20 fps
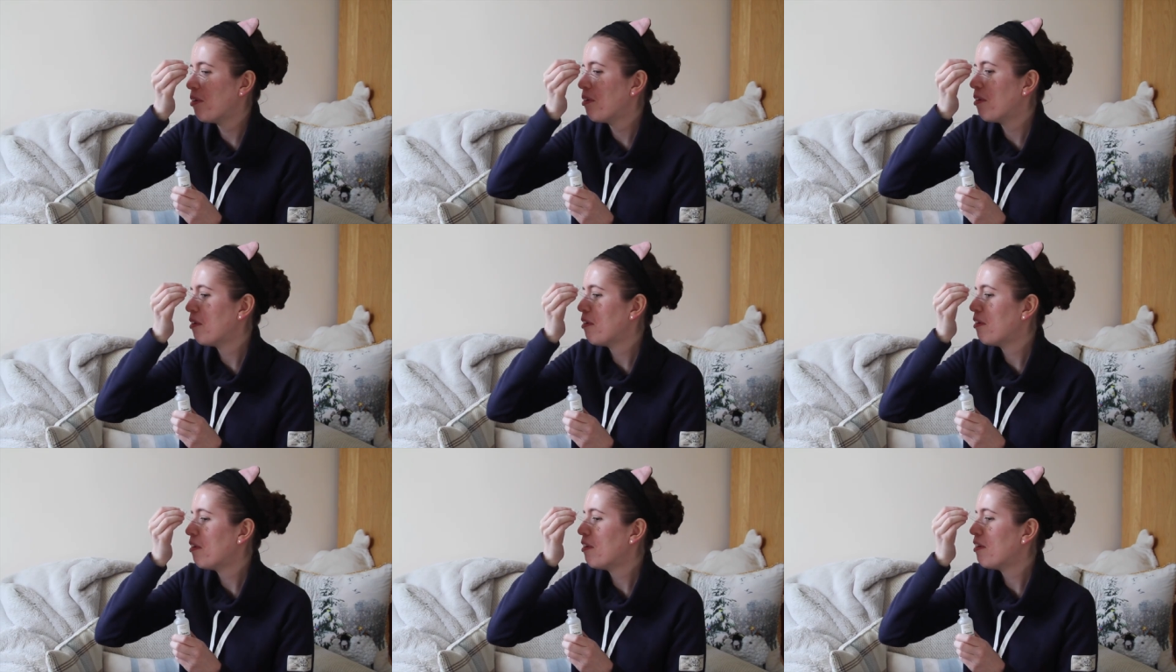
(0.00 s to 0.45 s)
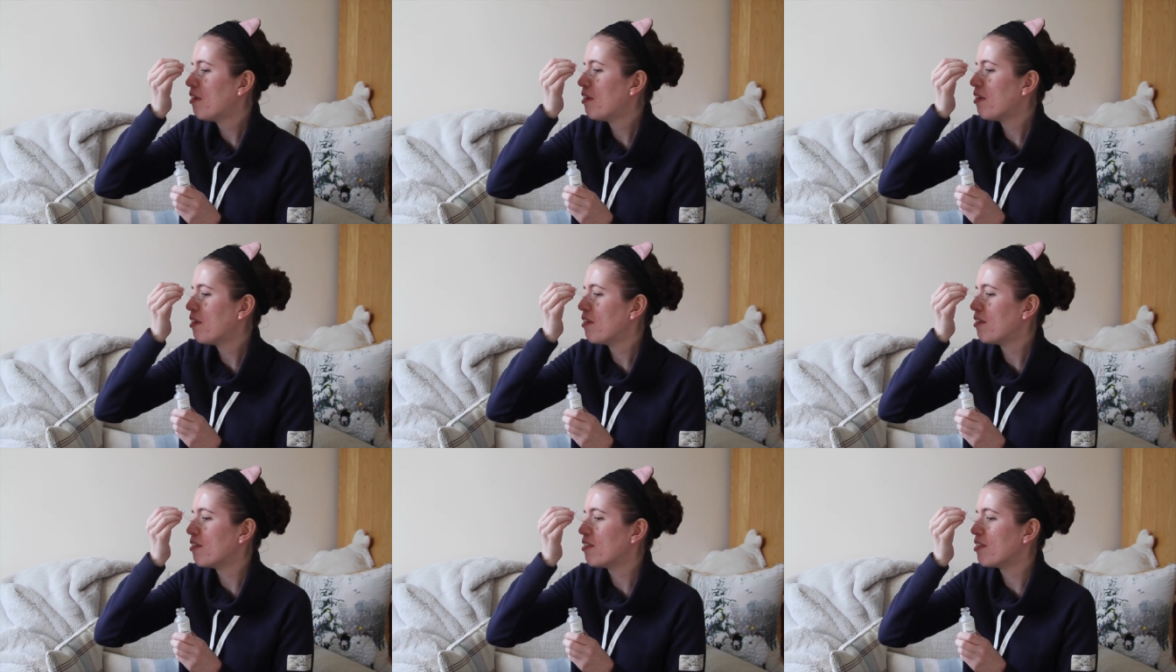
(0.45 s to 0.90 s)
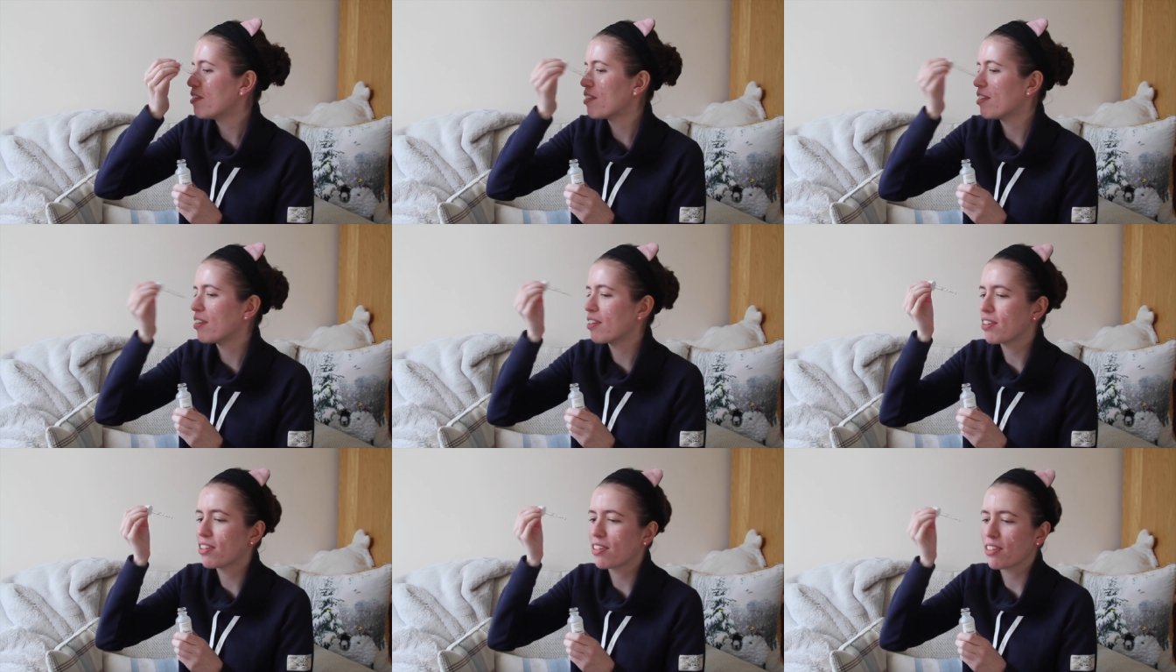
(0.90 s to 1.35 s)
half a pipette
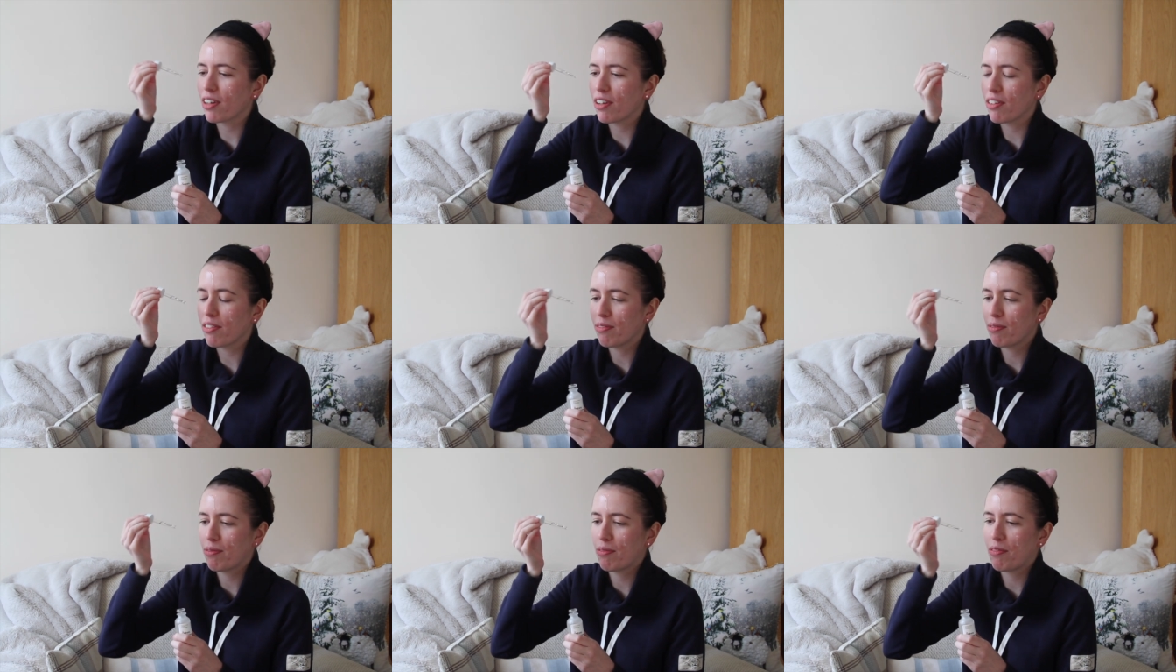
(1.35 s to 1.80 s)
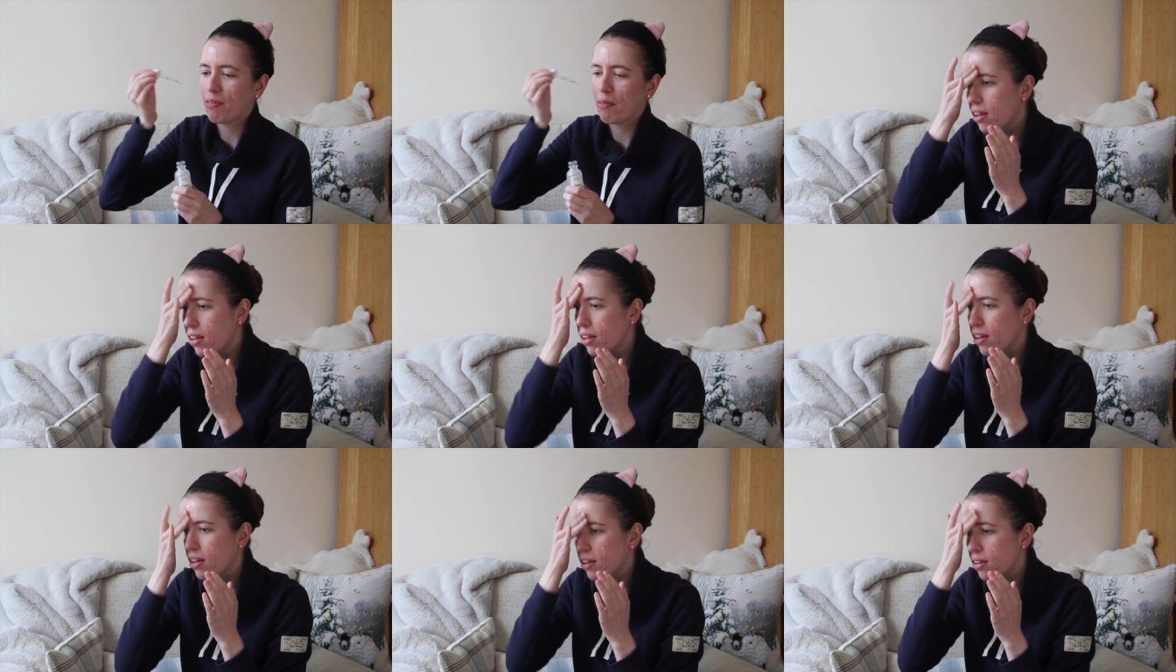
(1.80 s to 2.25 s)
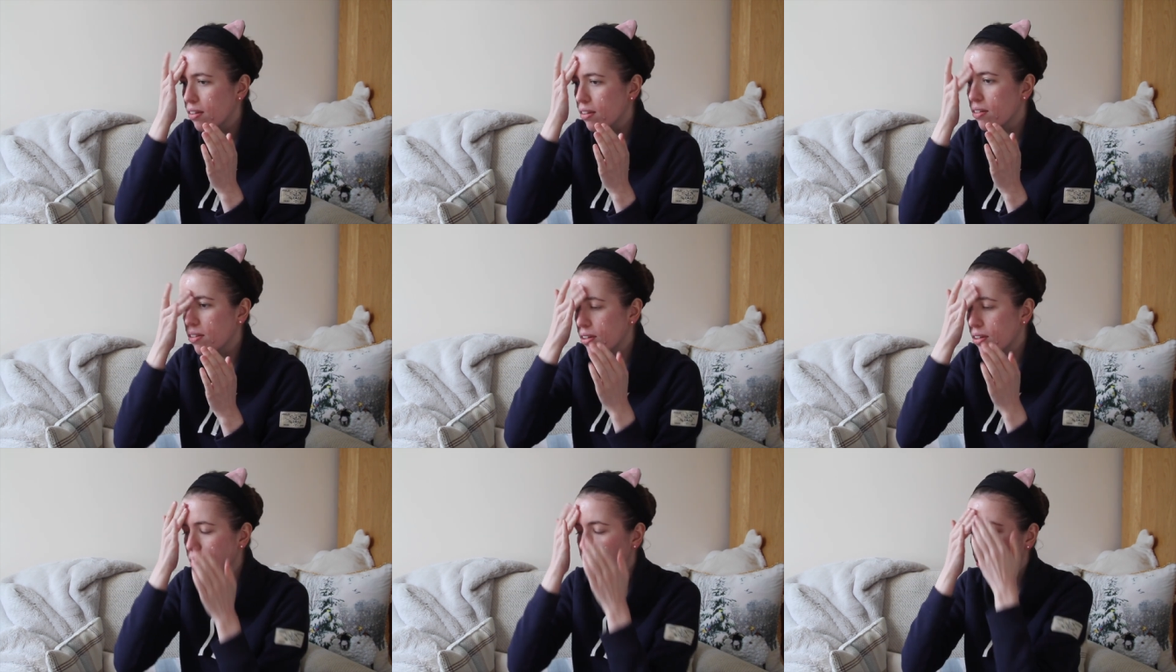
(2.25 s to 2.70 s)
all over my face and I just
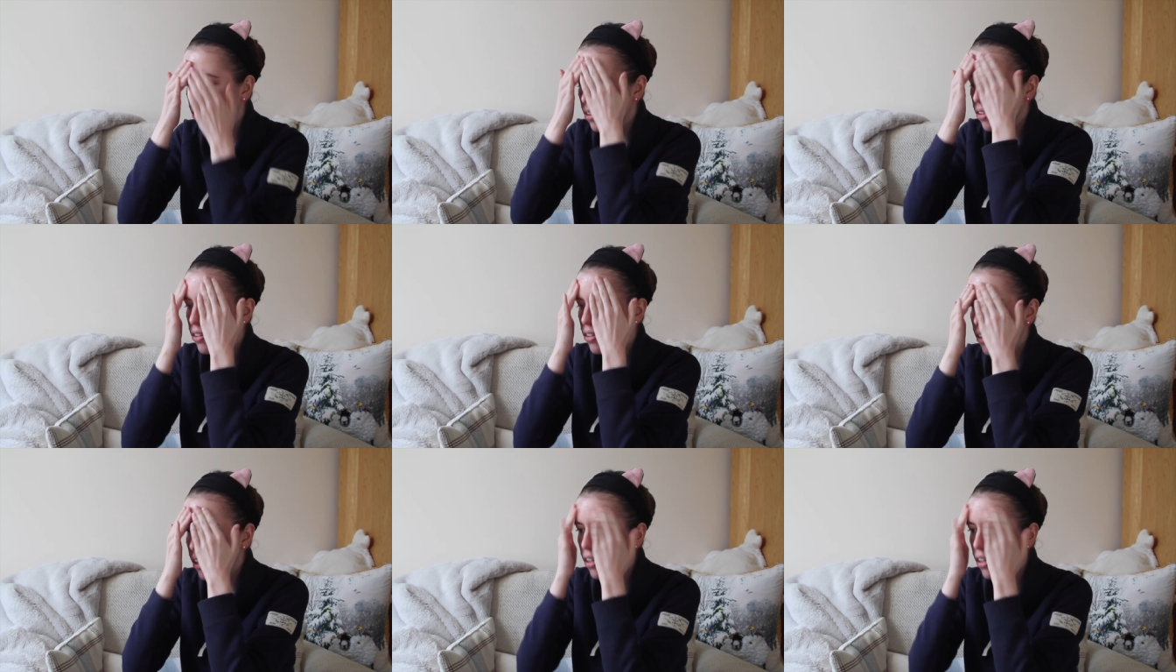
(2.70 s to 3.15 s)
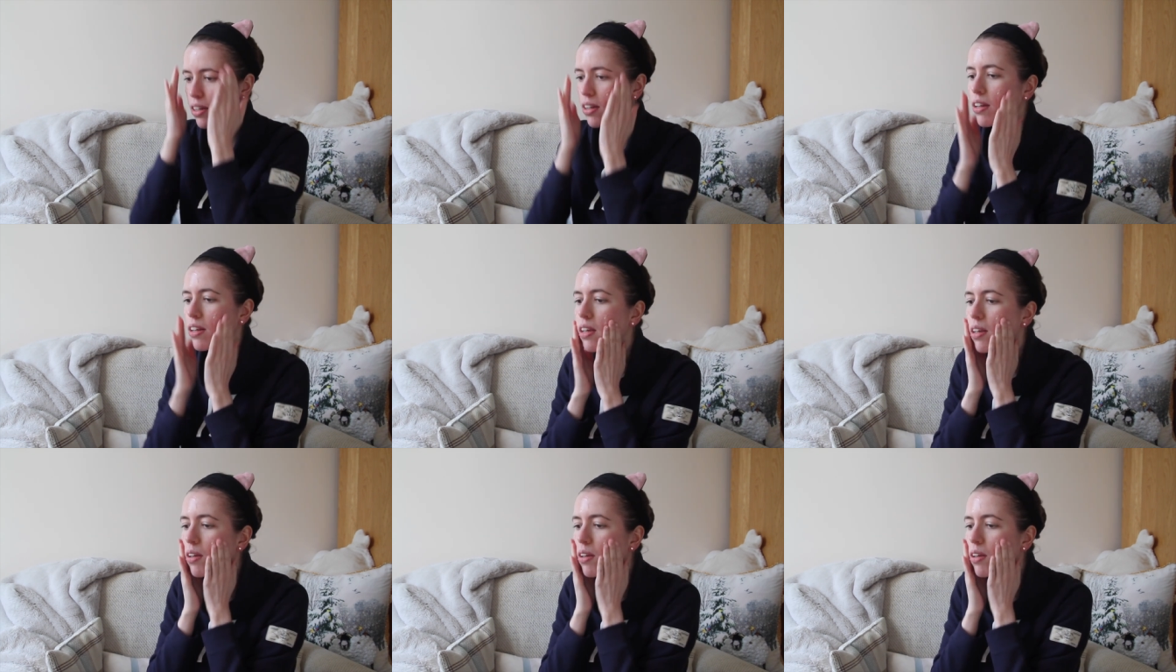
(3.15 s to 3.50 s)
gently swipe it in and